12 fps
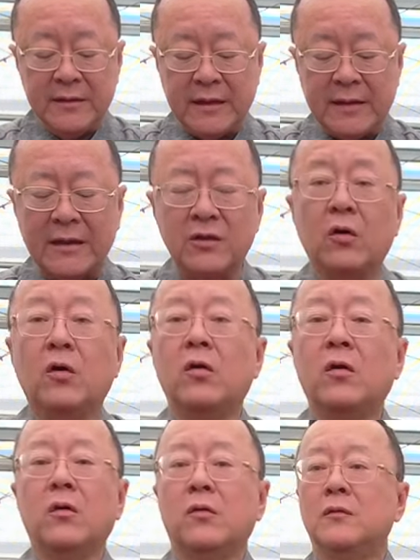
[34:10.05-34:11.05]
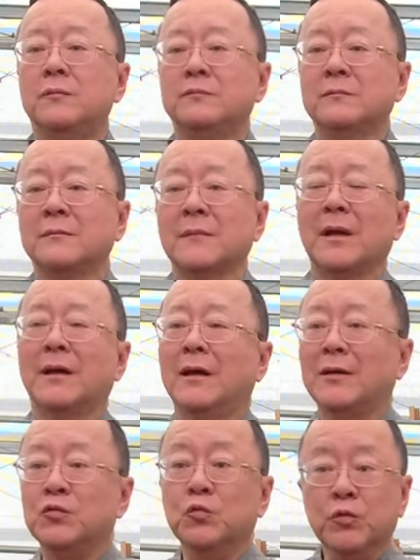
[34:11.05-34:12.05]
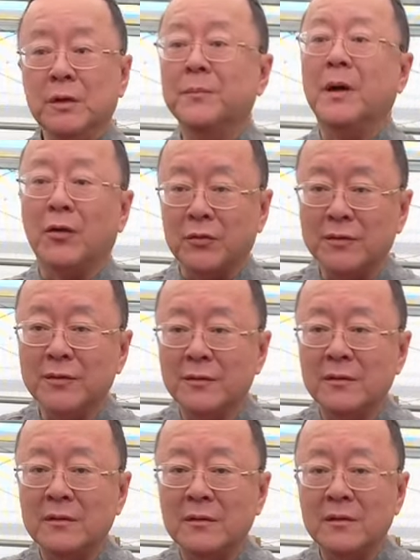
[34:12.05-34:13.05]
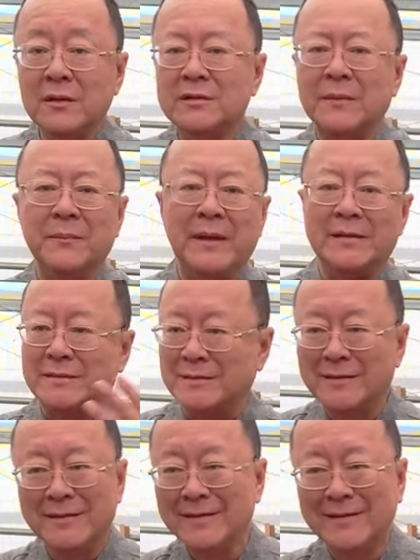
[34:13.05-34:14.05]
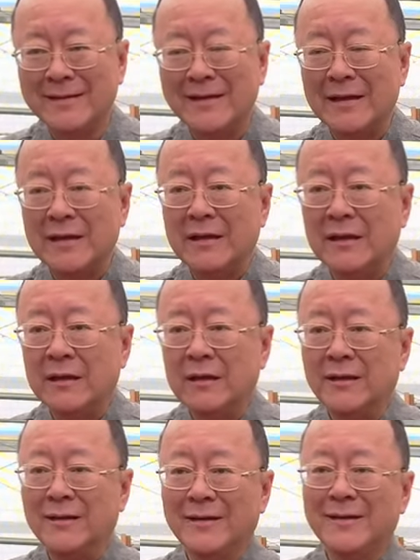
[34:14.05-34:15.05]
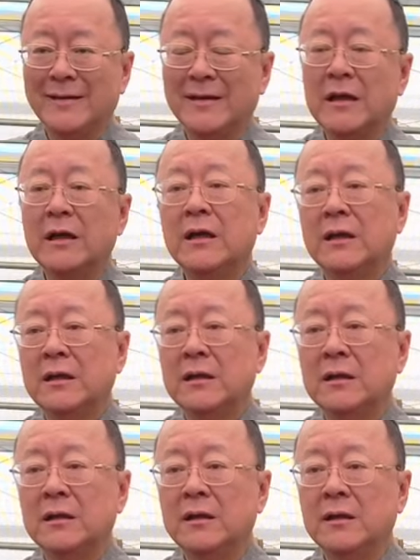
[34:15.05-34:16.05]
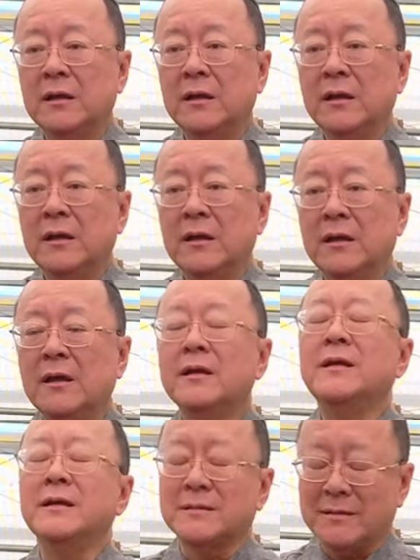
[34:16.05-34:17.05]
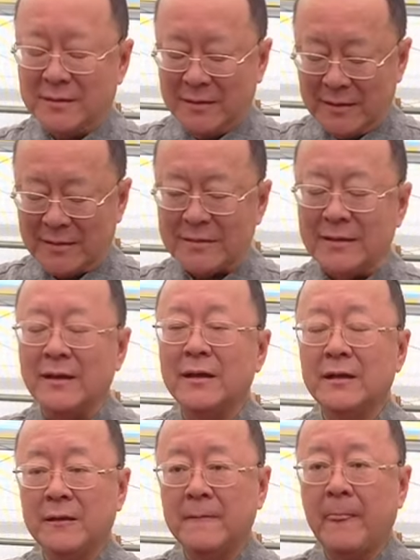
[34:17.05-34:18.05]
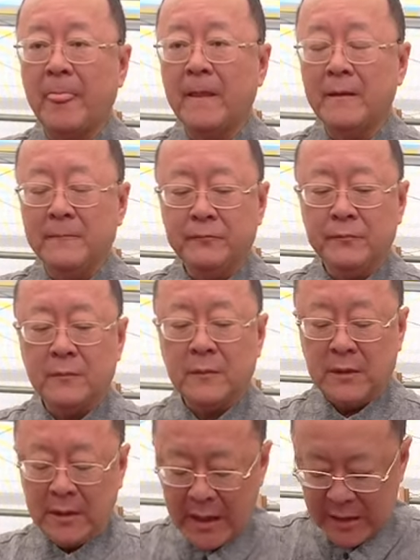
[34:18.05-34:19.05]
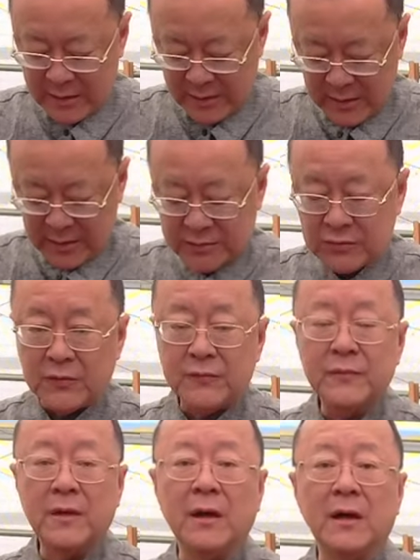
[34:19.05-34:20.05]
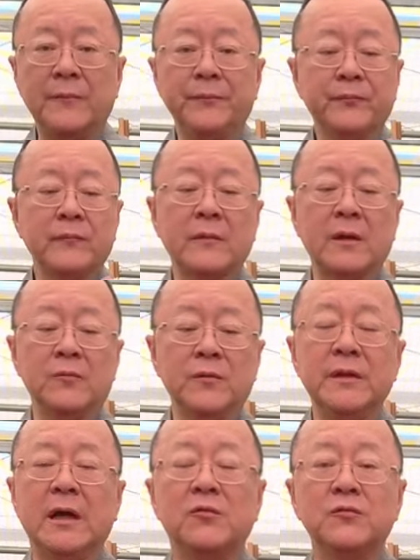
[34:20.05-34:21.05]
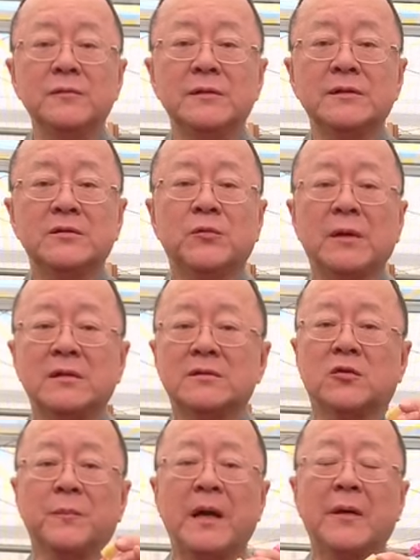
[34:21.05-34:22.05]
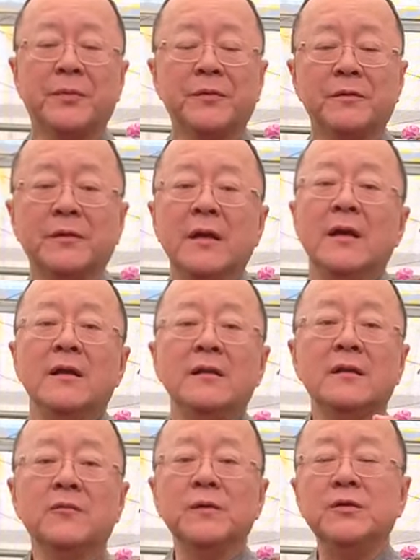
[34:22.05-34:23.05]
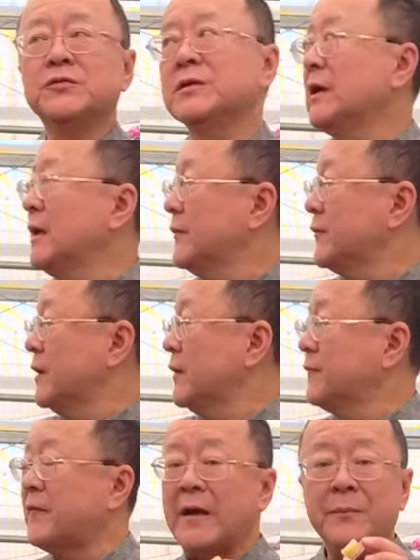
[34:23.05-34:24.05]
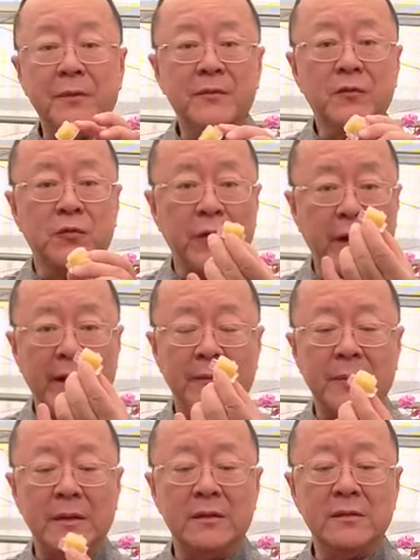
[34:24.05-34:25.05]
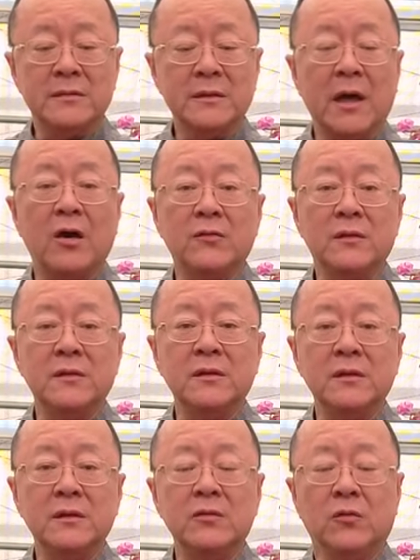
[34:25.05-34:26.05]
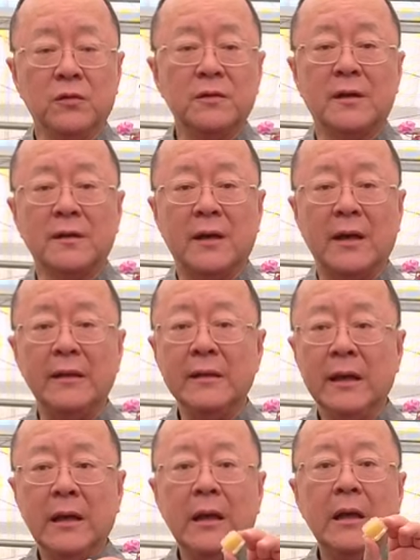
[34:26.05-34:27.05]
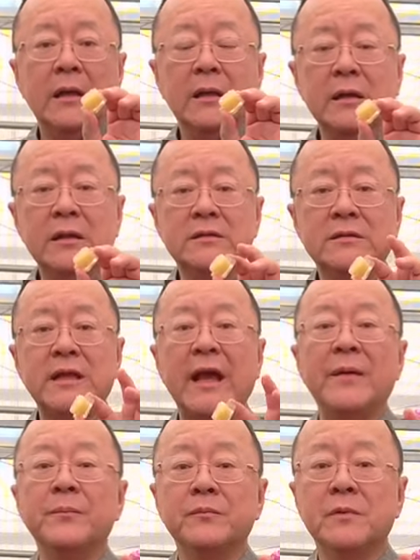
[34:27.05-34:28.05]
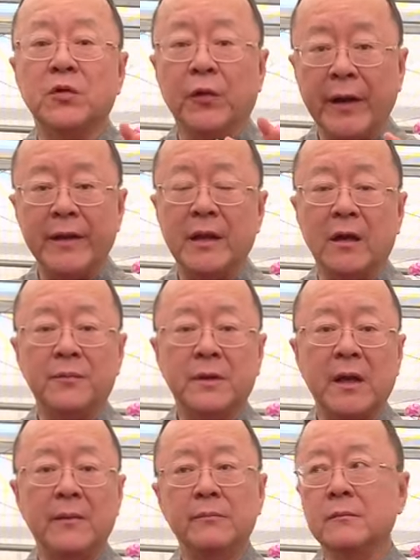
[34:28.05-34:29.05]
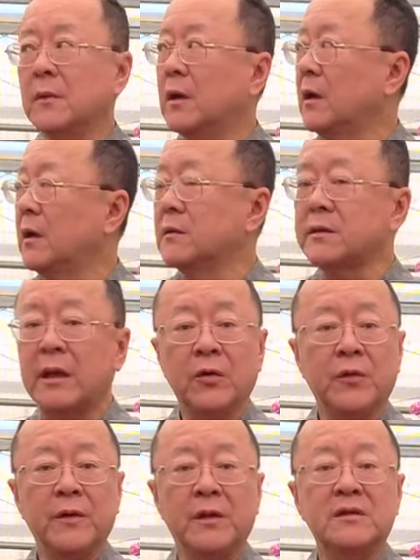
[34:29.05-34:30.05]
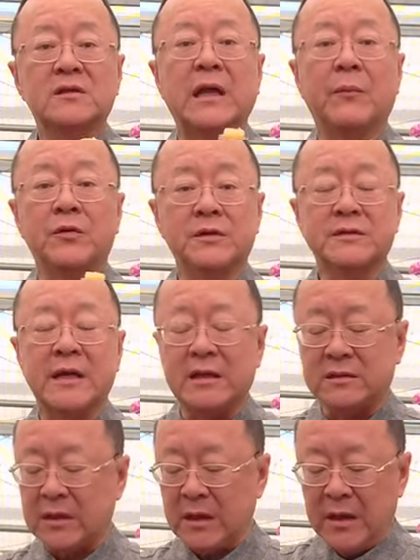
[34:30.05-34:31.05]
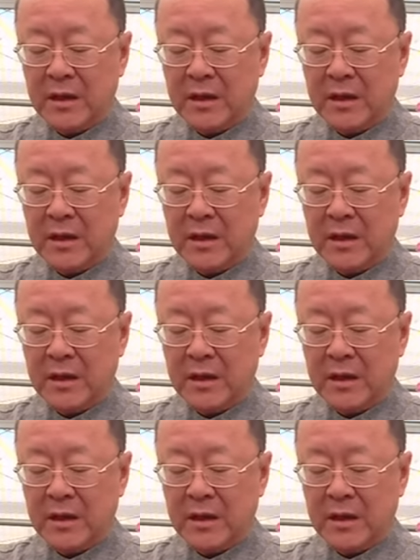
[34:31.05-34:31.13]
Not like the old rooting powder. It's a mess. It's almost like neosporin consistency, right? Yes, yes. So you put that over a wound and it's sealed up. So we now, this is why it's so popular. We used to have 5 grand, but this now, you order online, it's 10 grain now, 10 grain now, double the size.